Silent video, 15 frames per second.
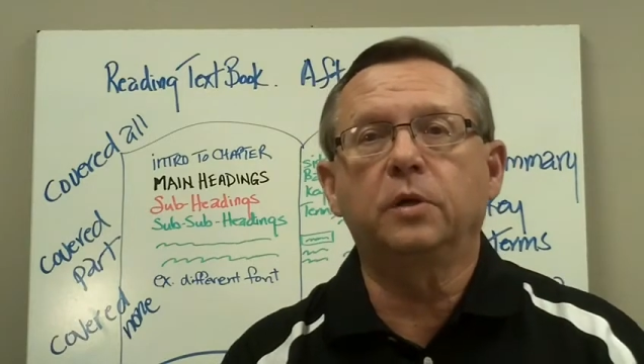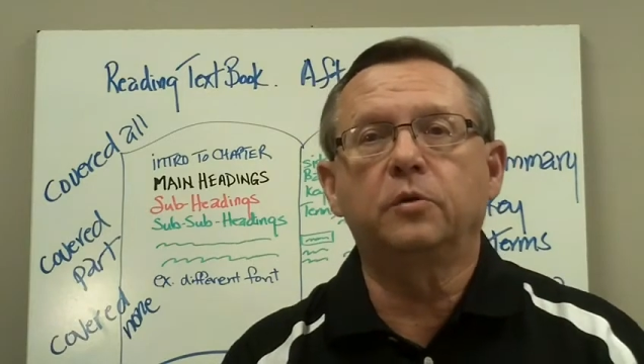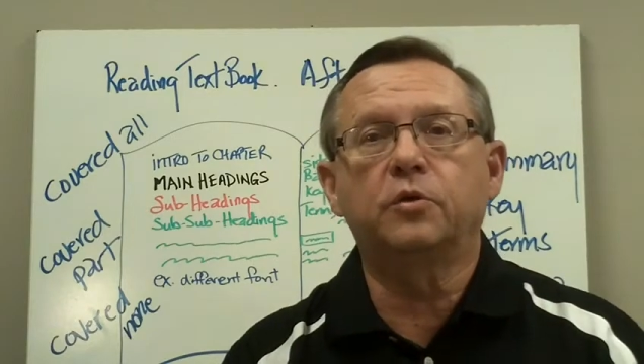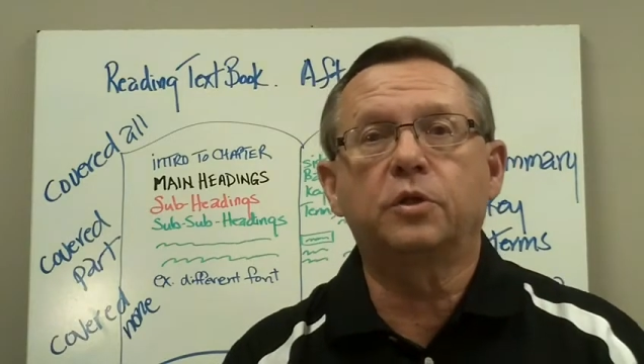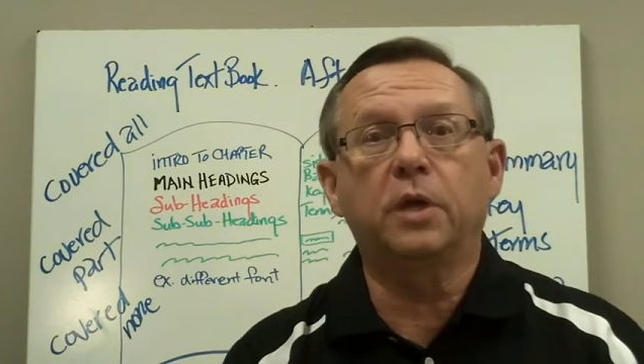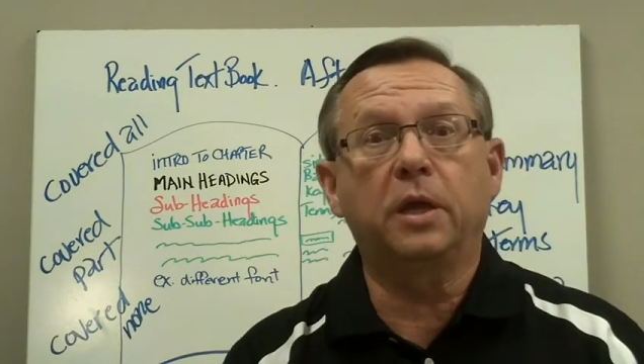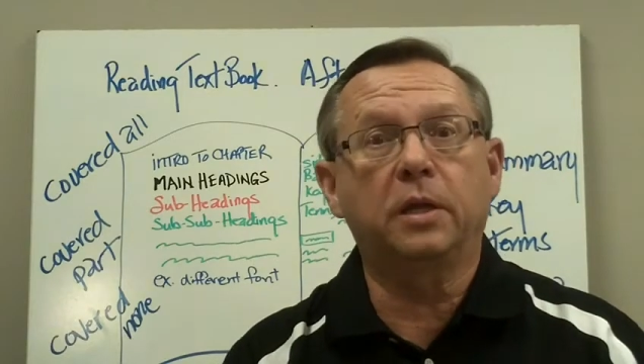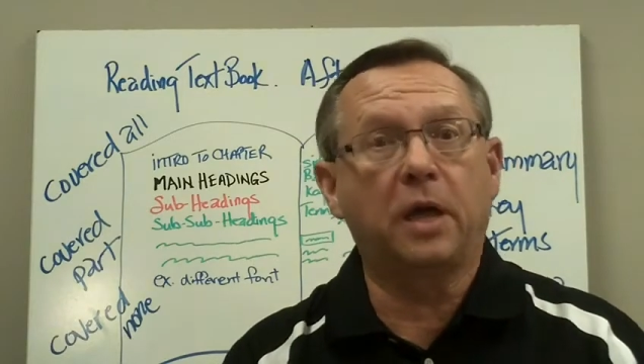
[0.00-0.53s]

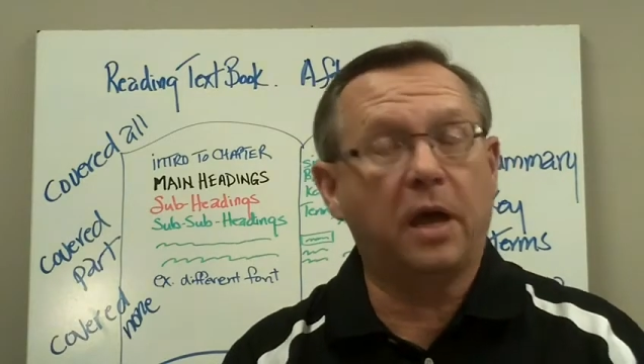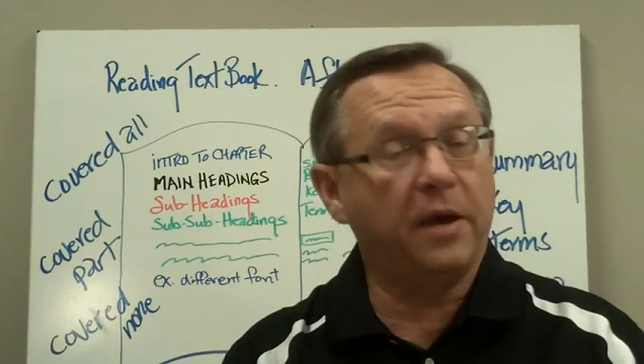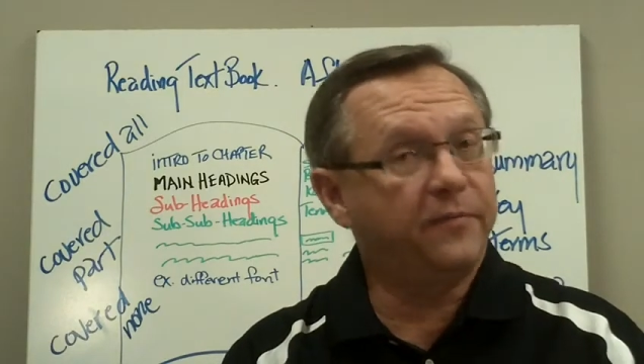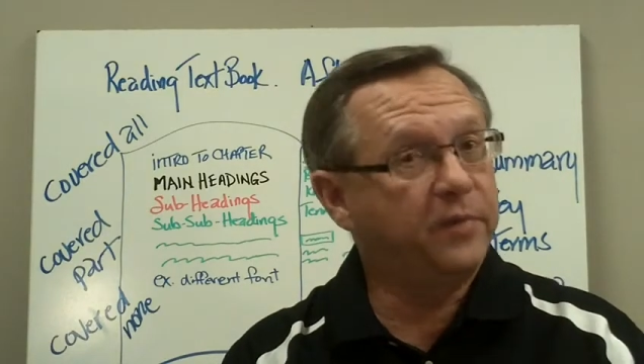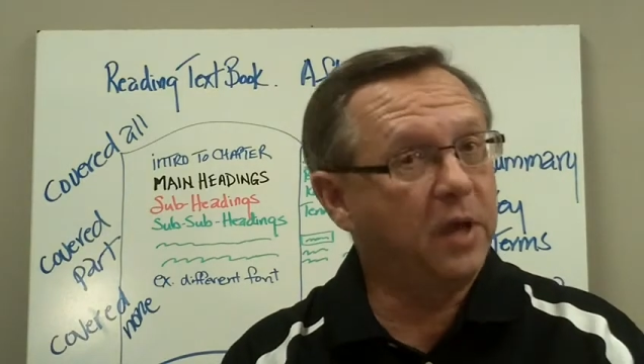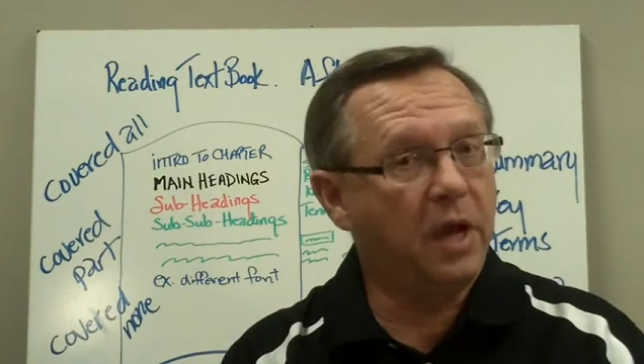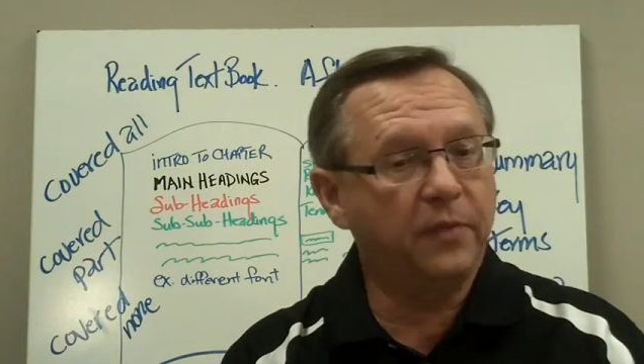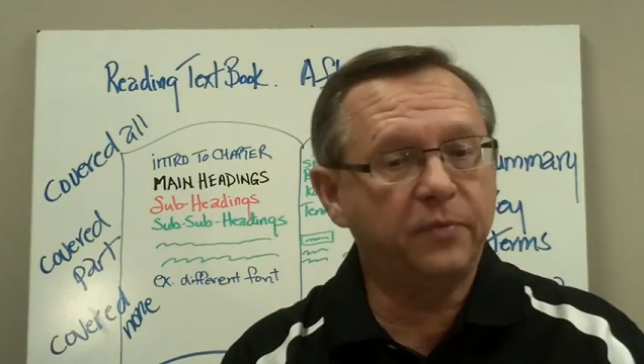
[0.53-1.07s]
understand
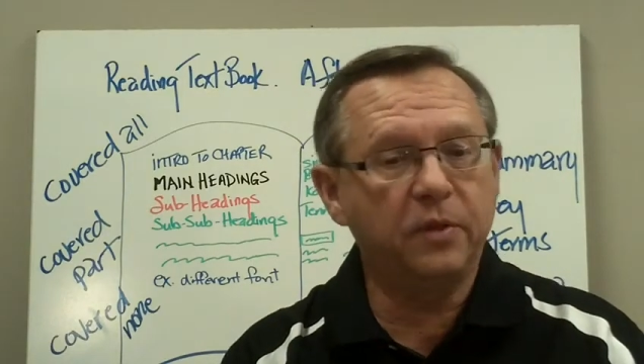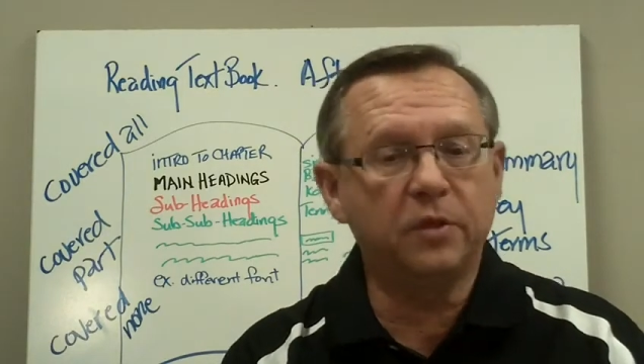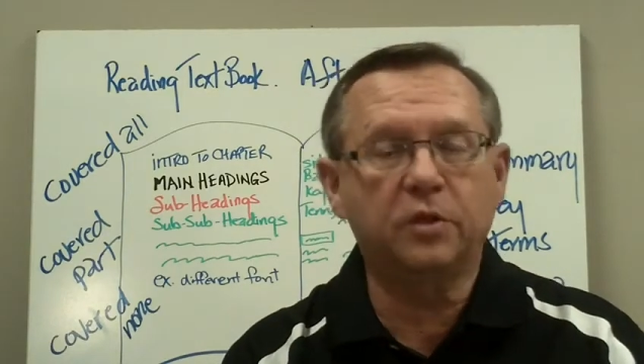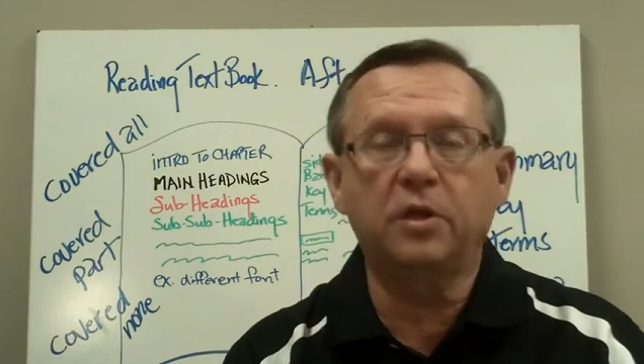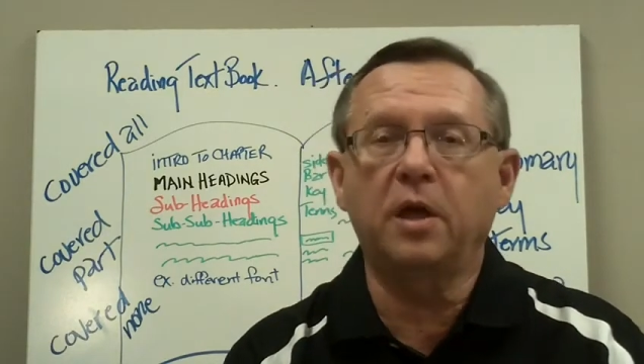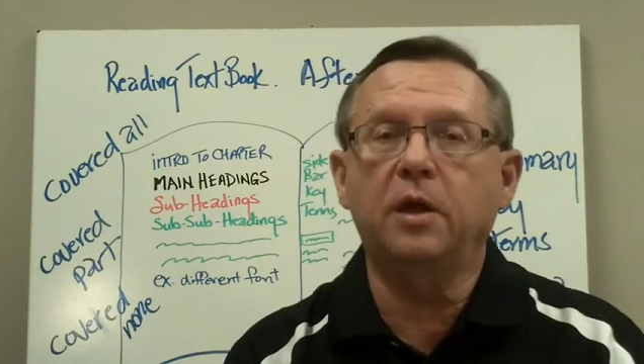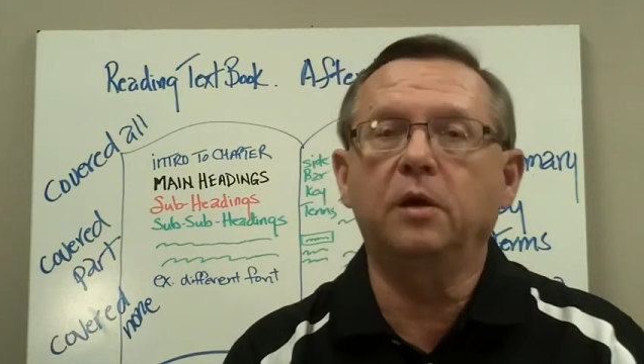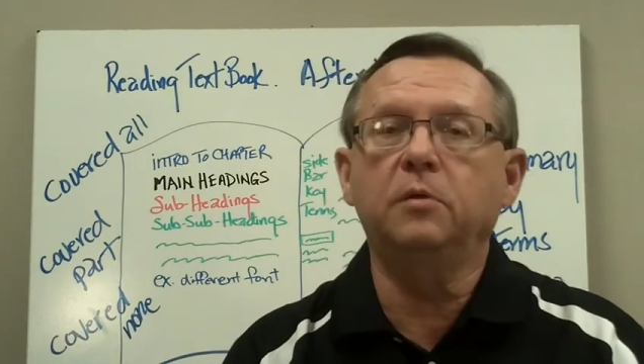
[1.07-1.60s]
I've got this
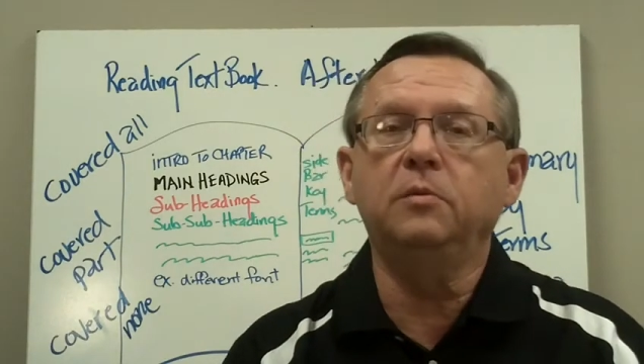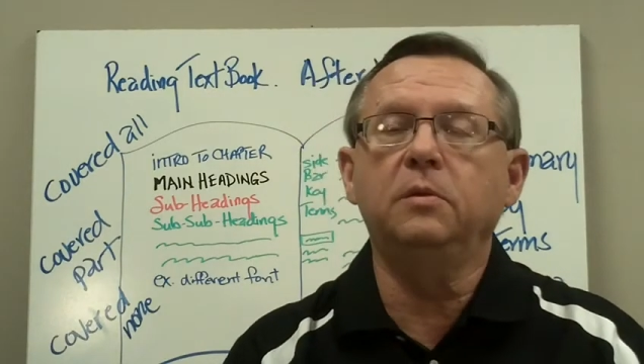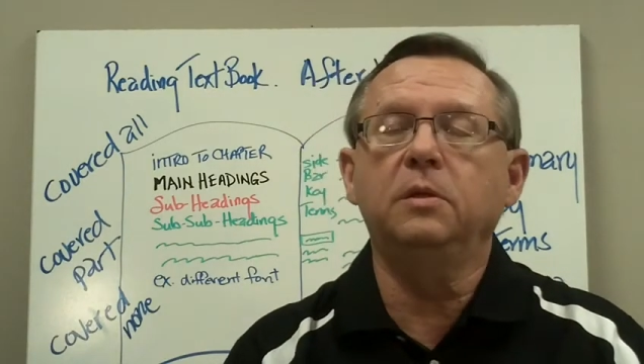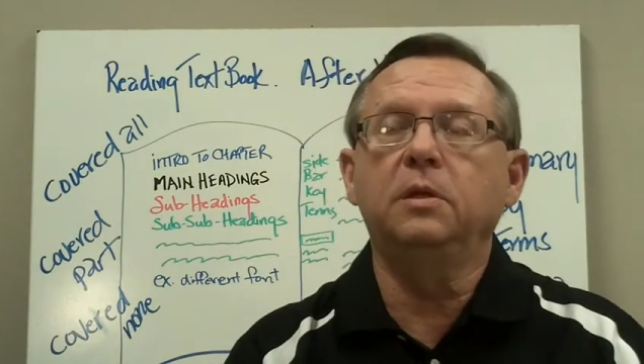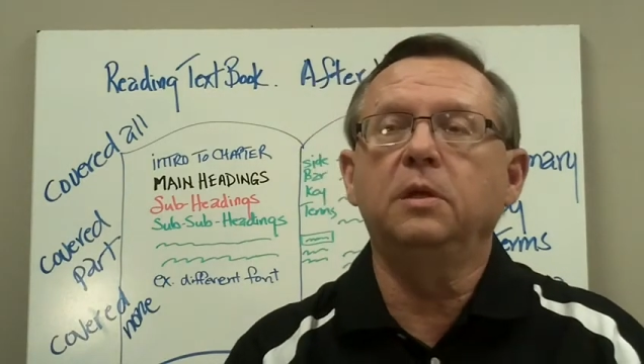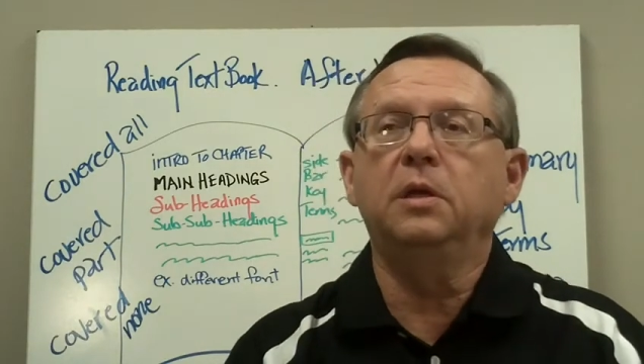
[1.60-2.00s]
down,